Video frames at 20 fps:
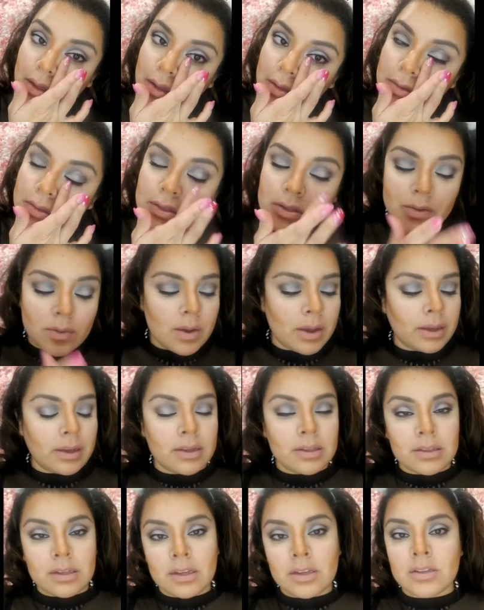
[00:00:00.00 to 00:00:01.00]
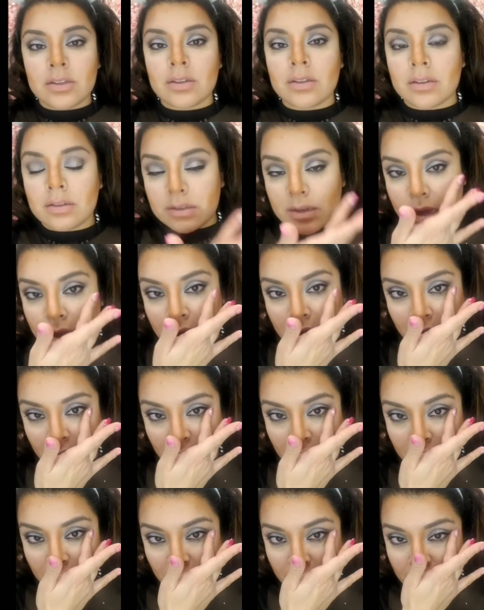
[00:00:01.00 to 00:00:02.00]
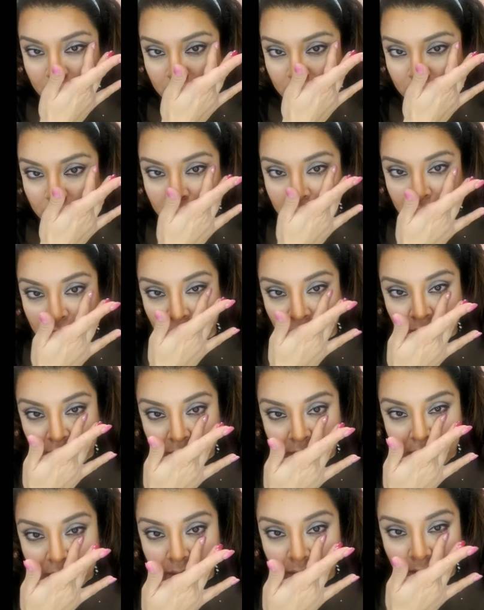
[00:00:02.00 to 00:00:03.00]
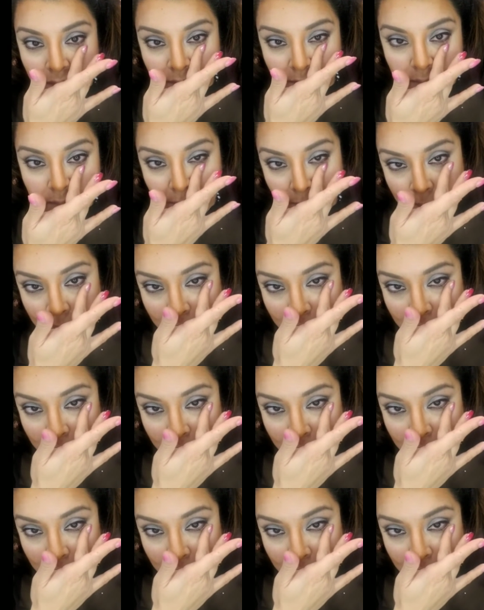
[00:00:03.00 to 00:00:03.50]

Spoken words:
So I can teach you this eye look in another video.